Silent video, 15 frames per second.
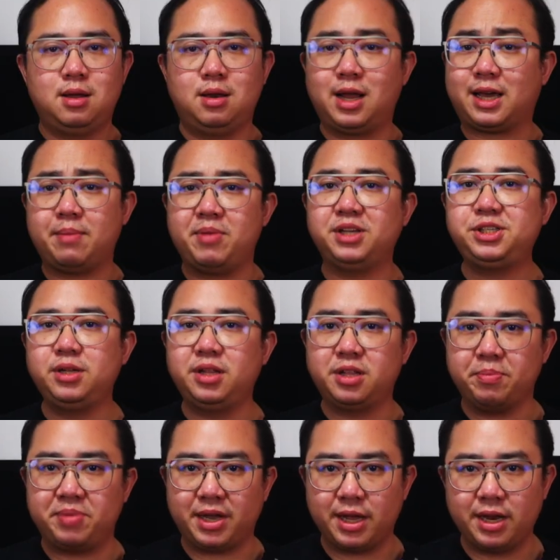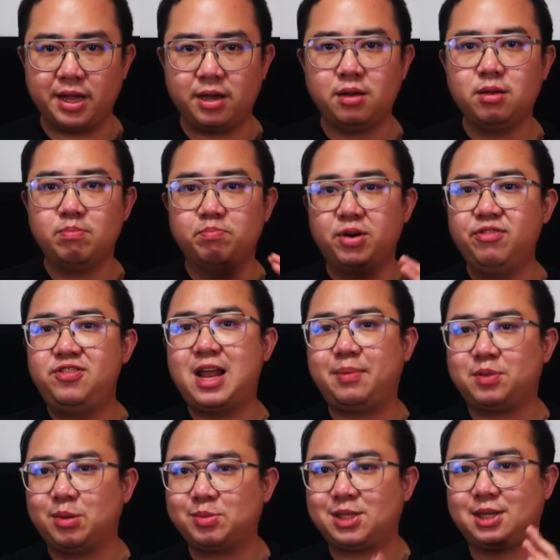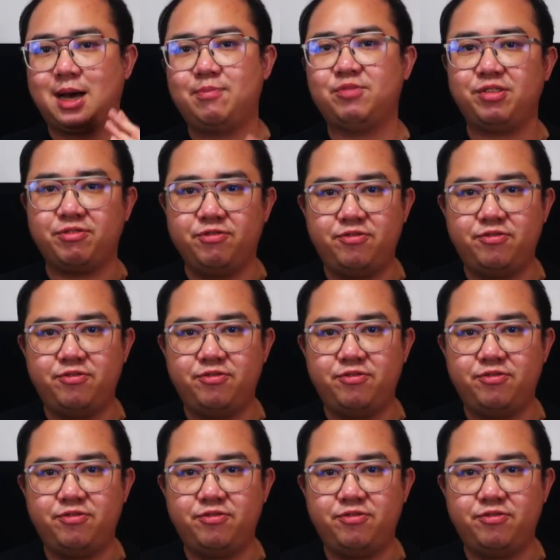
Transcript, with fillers: Like I mentioned in the beginning, both laptops come with